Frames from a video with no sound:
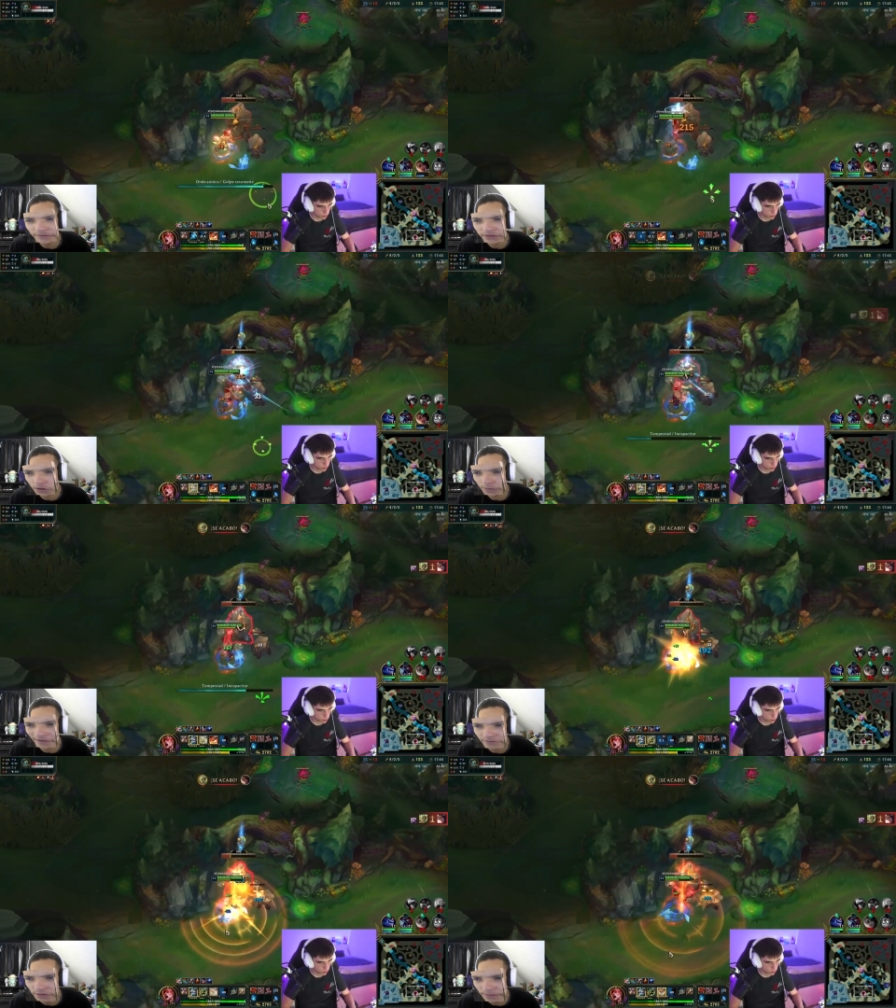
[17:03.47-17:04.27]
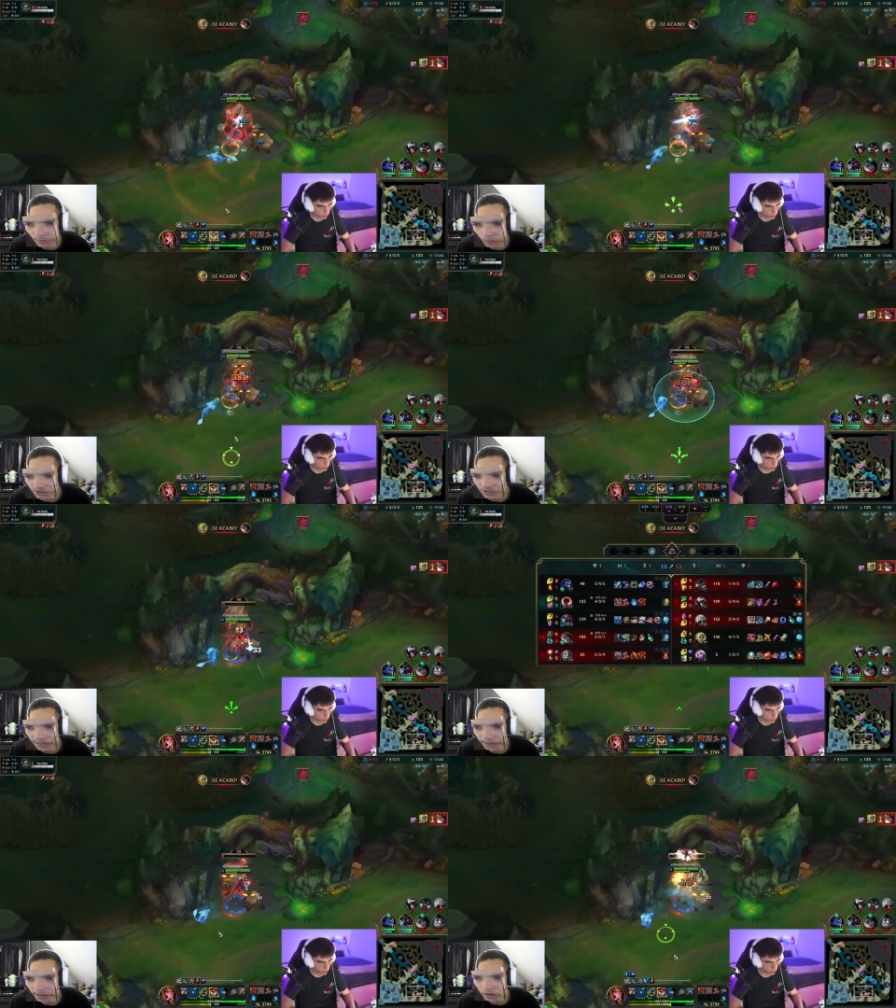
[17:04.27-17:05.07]
of the loop. I haven't really been
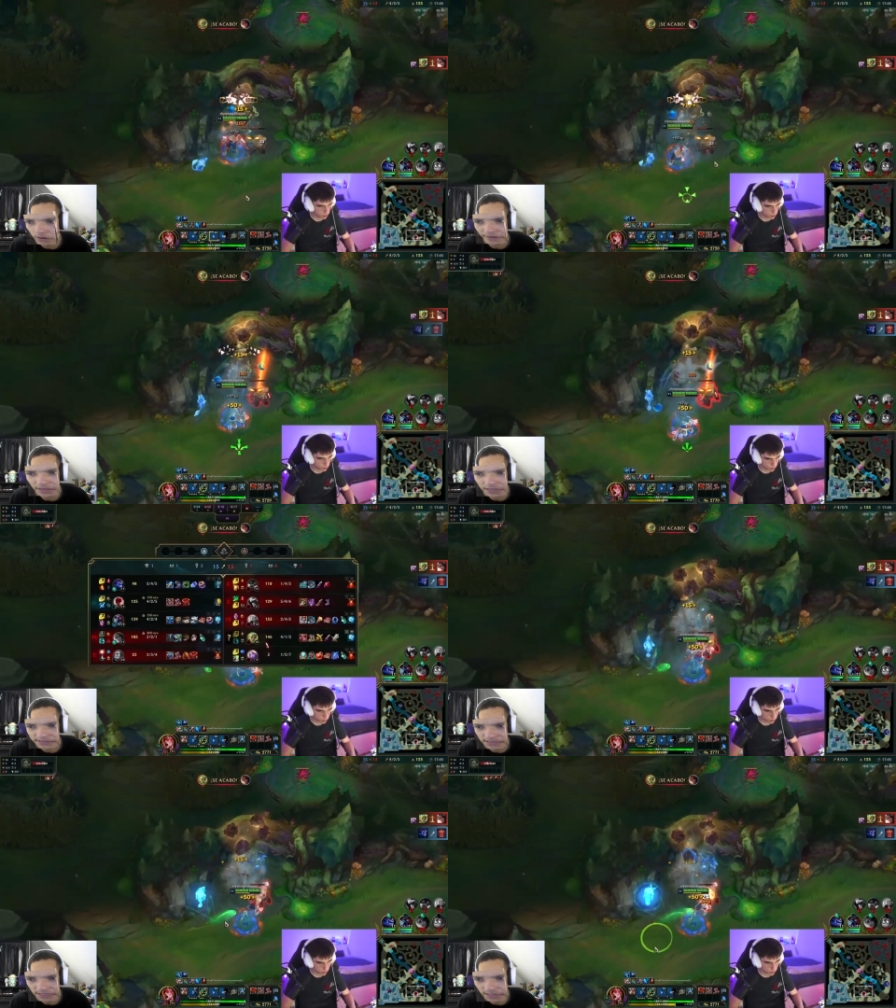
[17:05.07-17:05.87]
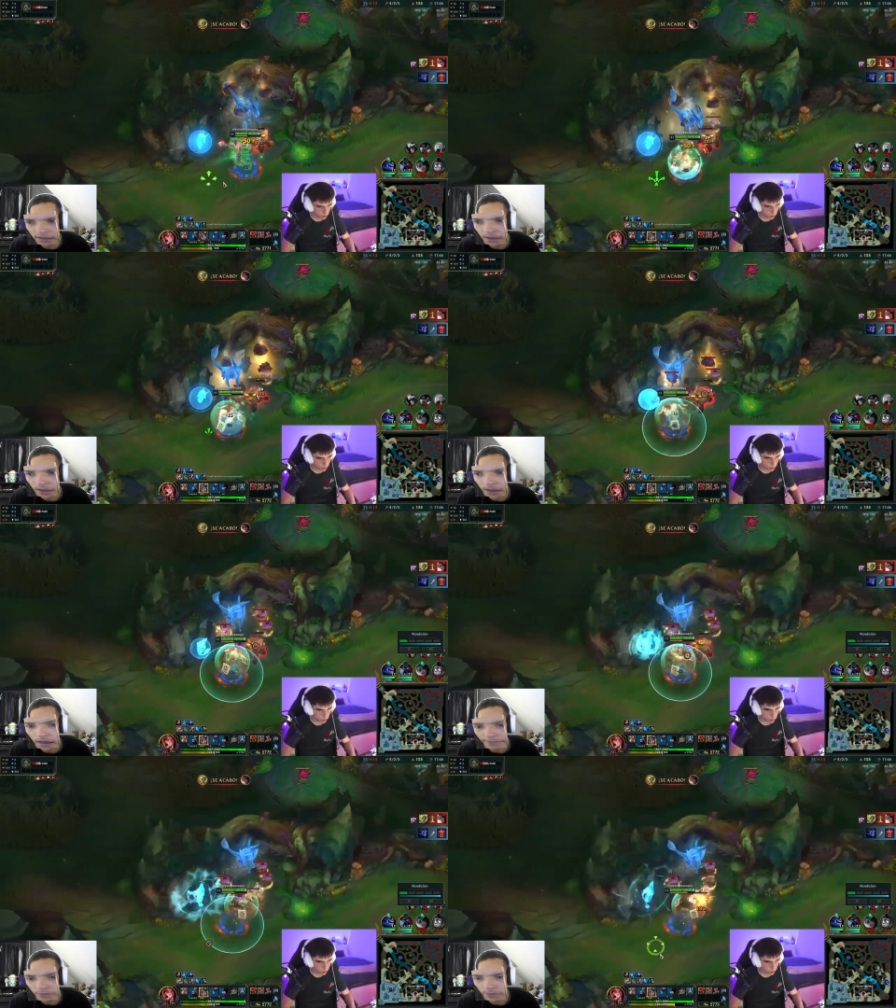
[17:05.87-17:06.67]
watching a lot of L E C,
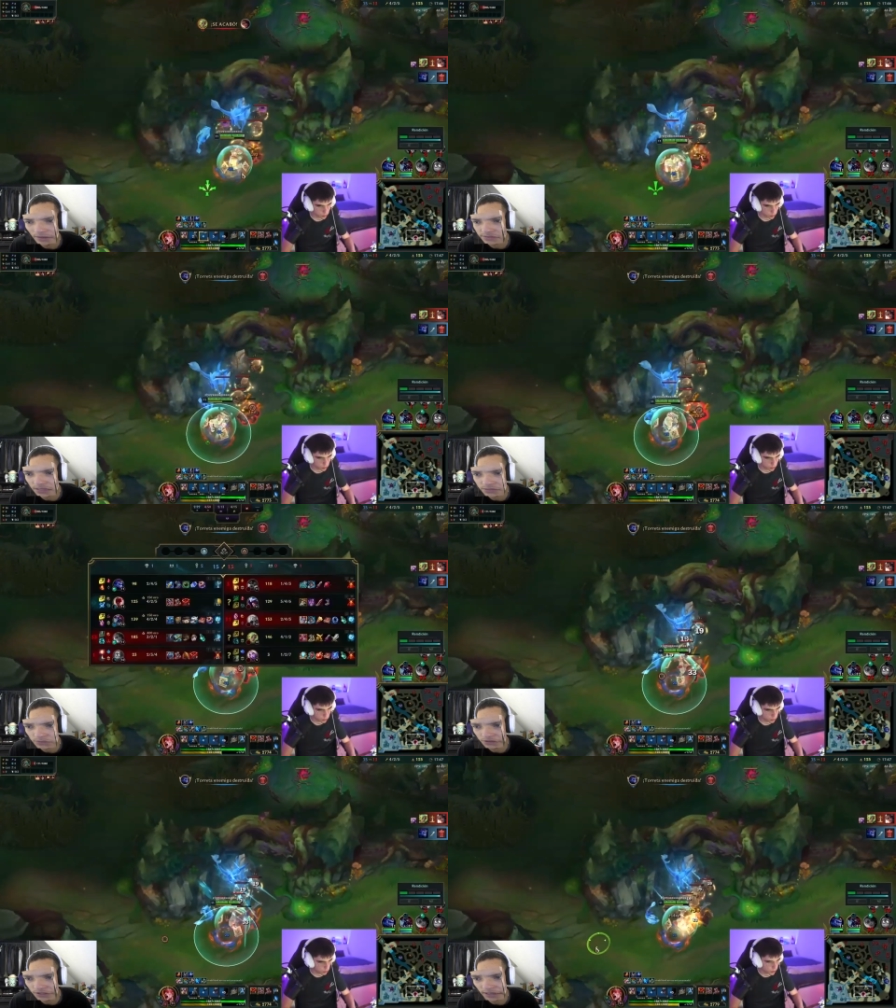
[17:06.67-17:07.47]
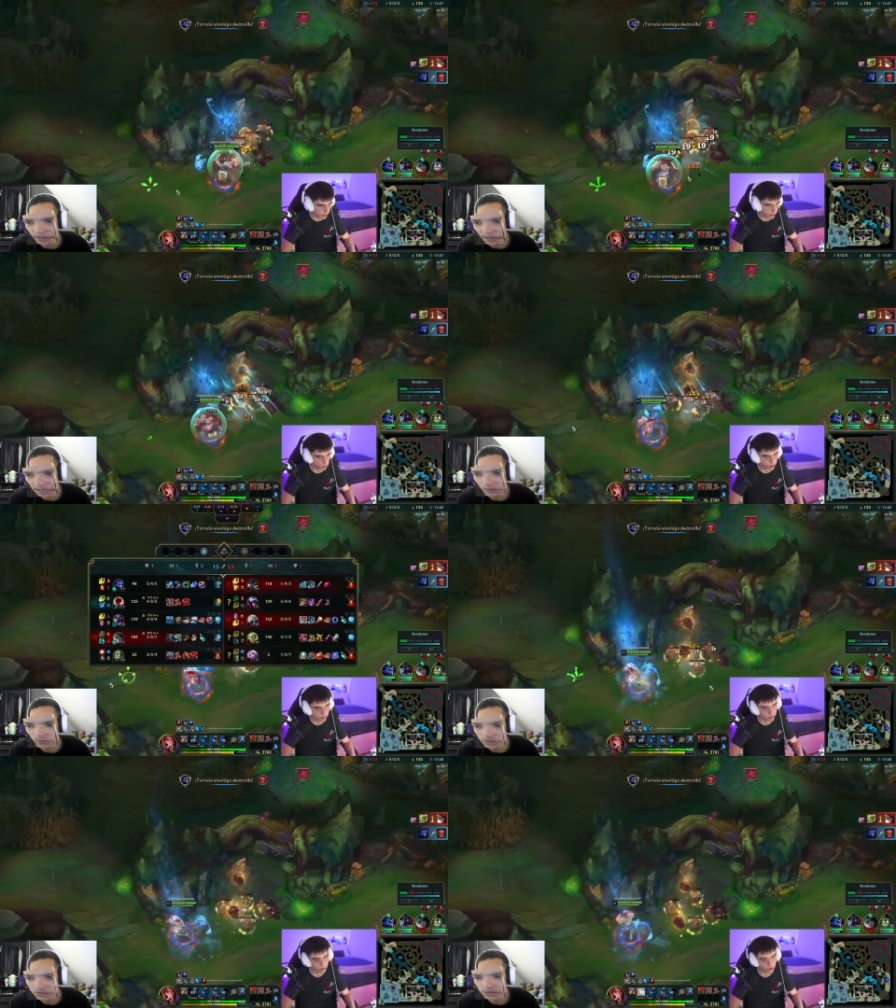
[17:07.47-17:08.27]
um, but when I was last watching, he
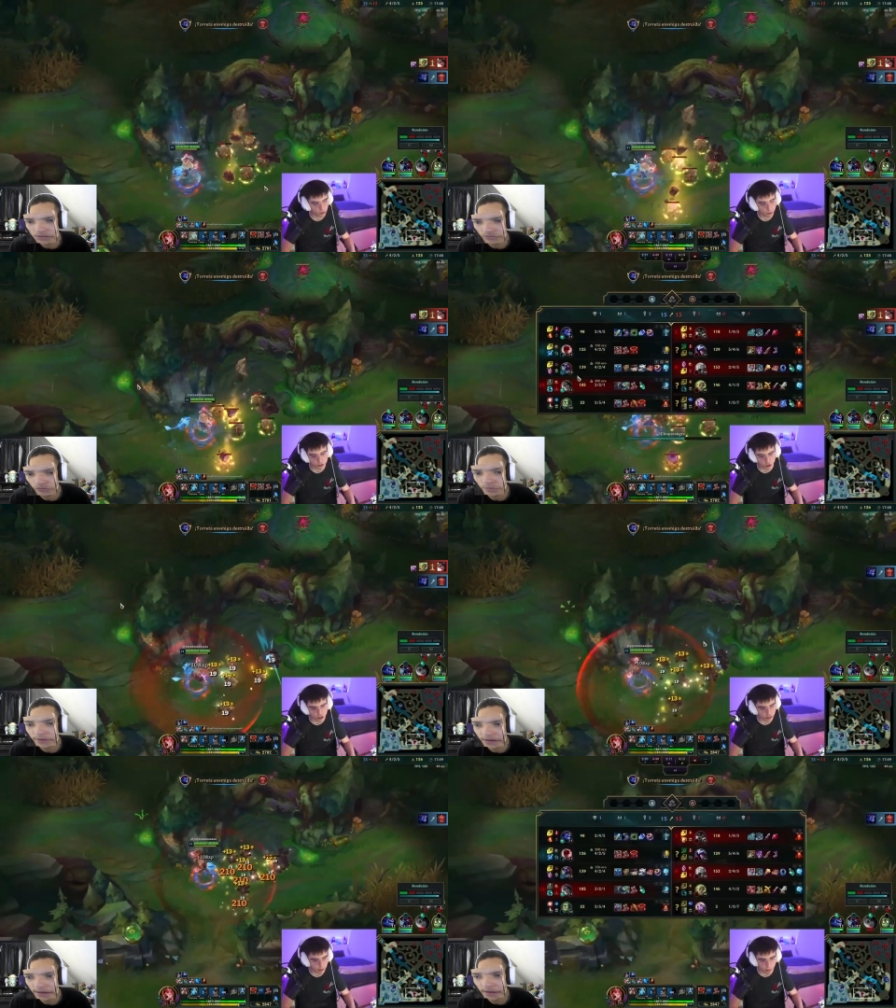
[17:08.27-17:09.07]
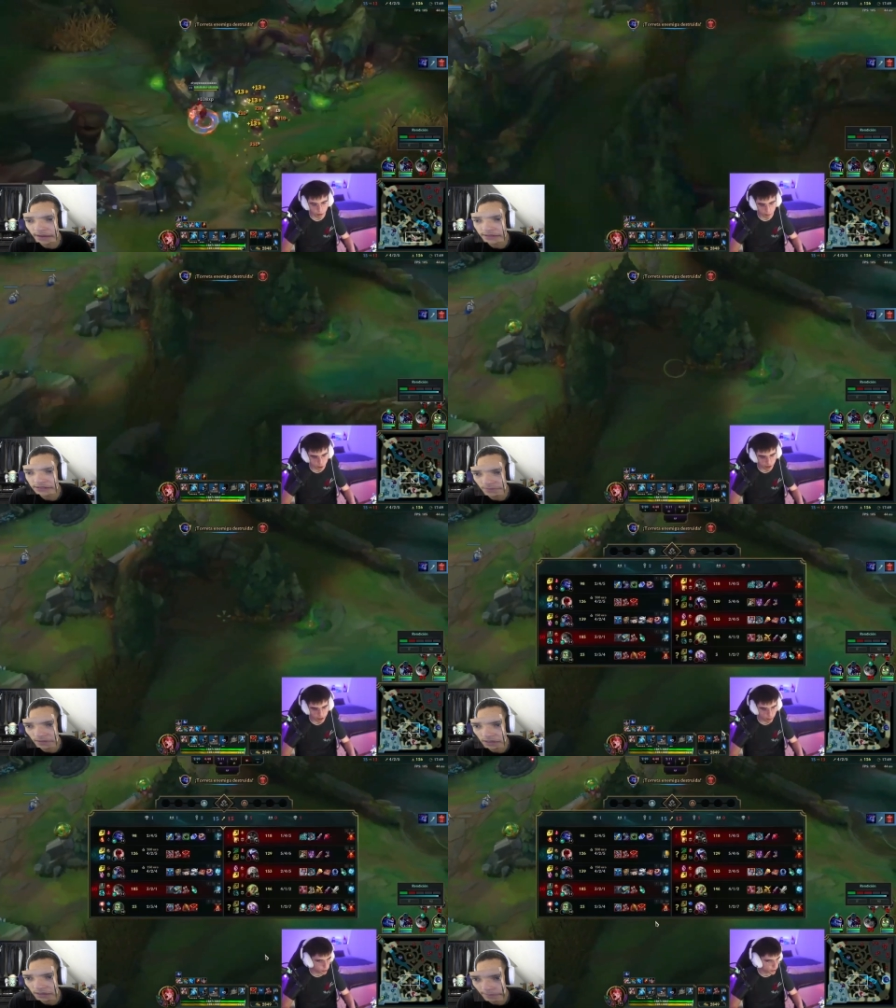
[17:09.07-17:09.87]
was rumored to
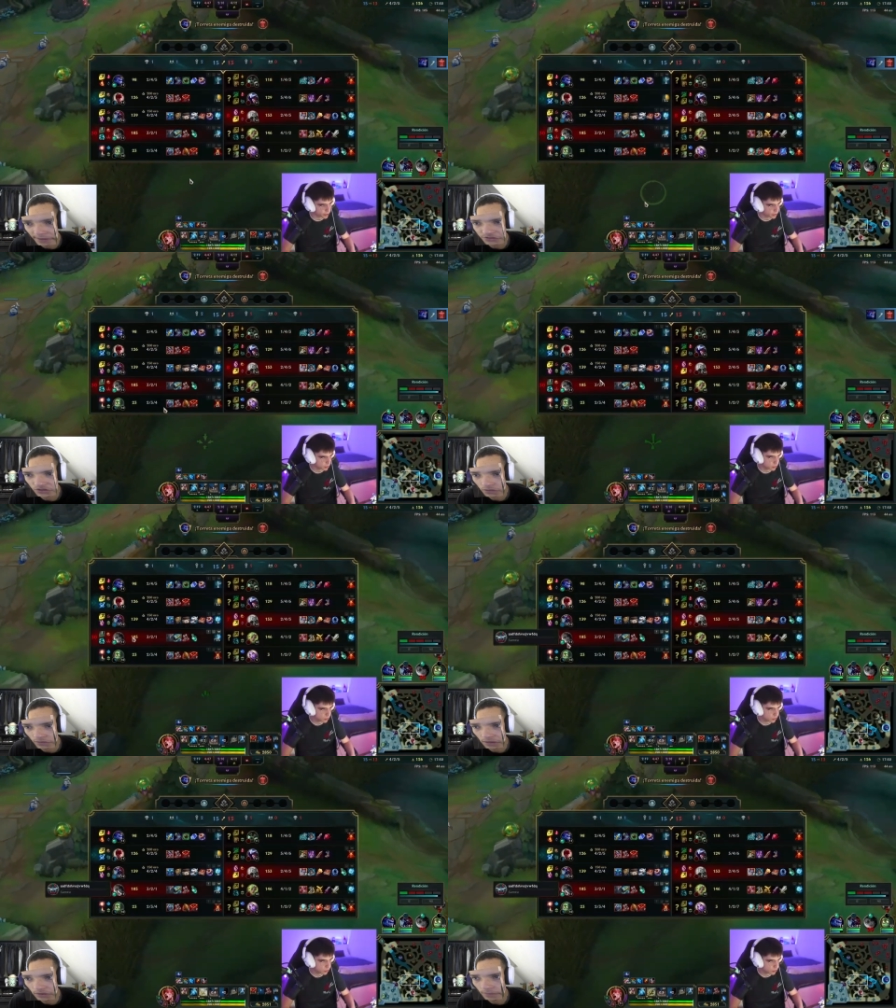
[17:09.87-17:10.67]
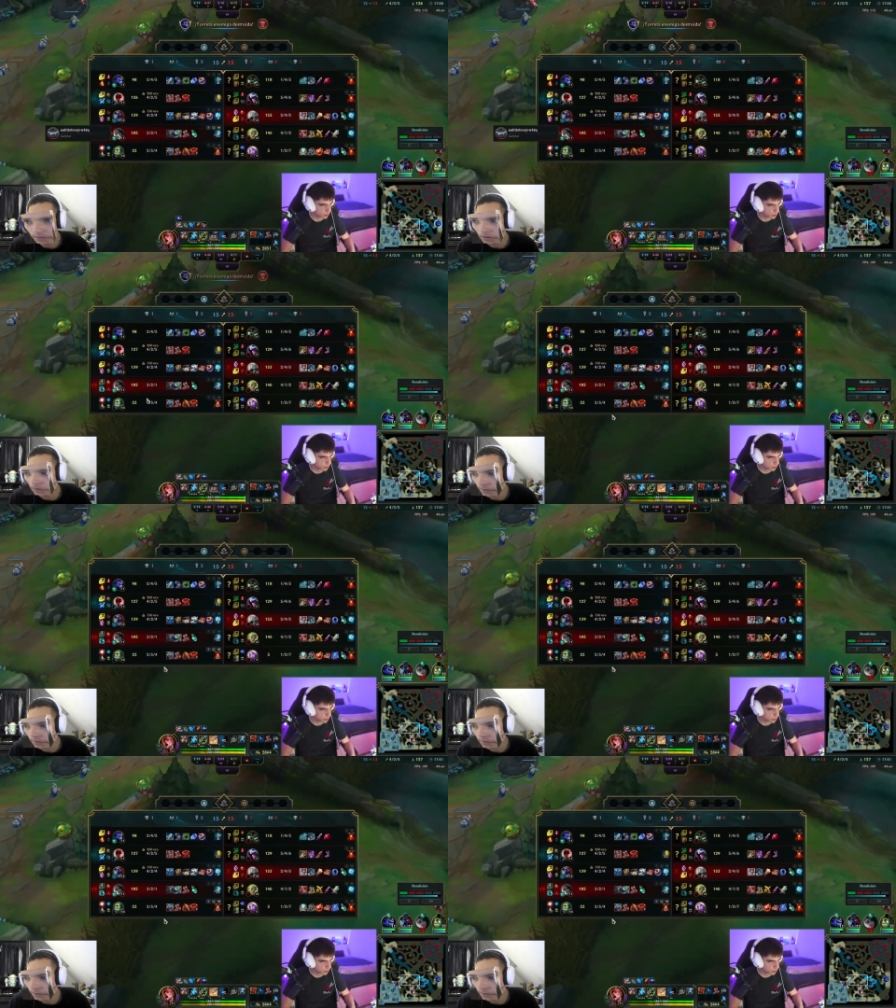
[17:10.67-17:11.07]
be best jungle E U W.